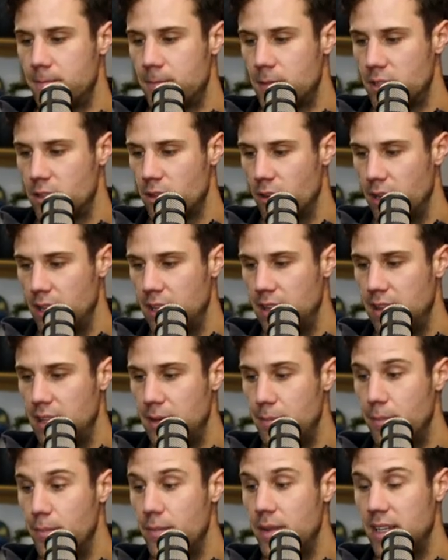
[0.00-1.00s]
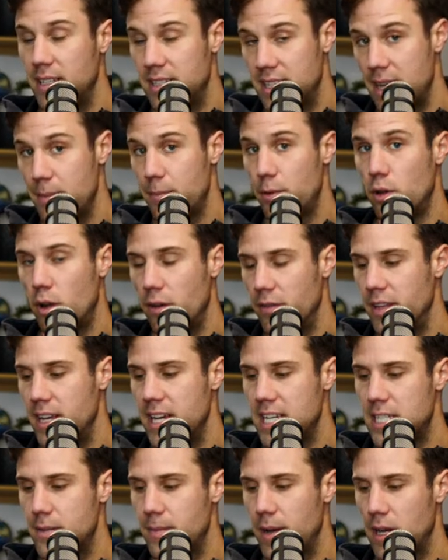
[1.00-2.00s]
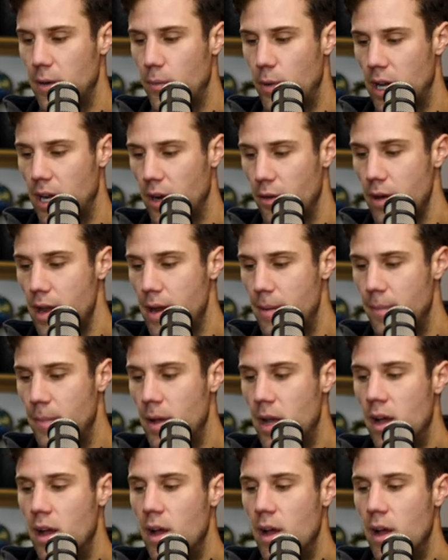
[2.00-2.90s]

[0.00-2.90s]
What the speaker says: So in the example of the estimated 1RM,